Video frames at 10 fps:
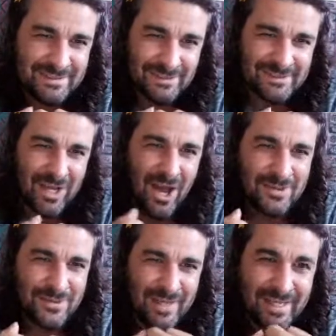So
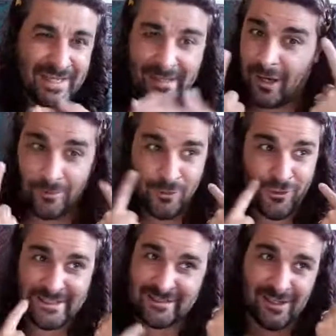start thinking. I'm
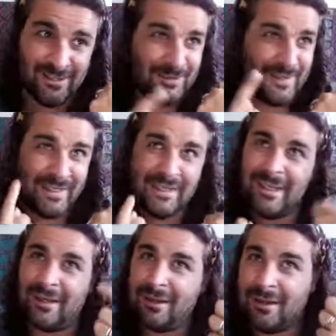already starting
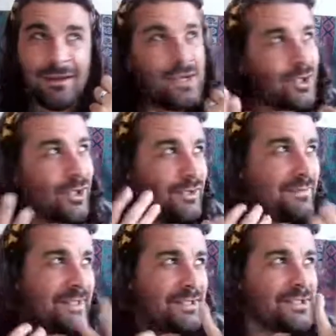thinking
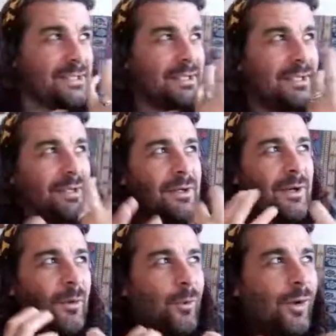courage.
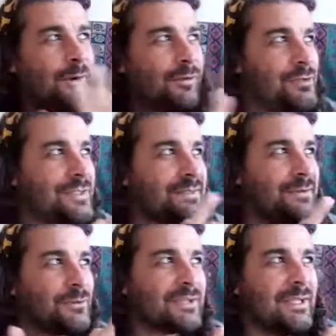What
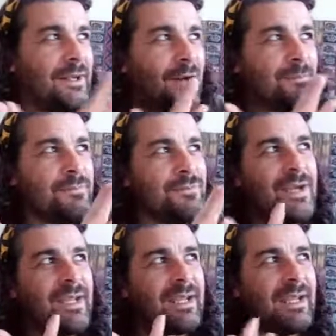crystals can I
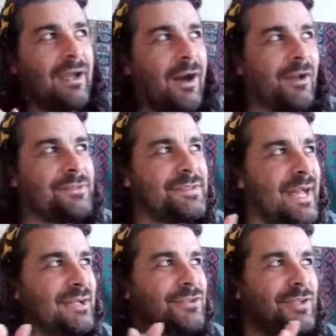bring onto
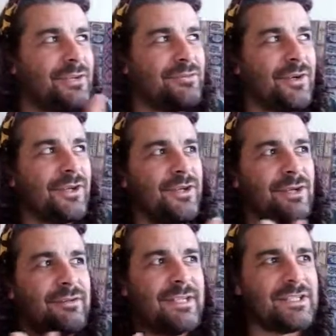that grid for
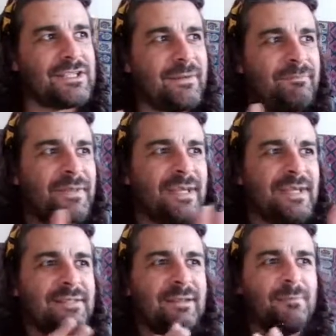courage?
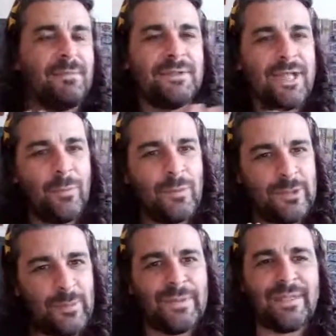So Monday we're
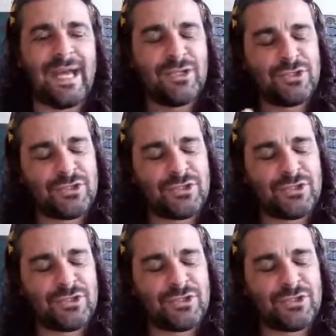doing that.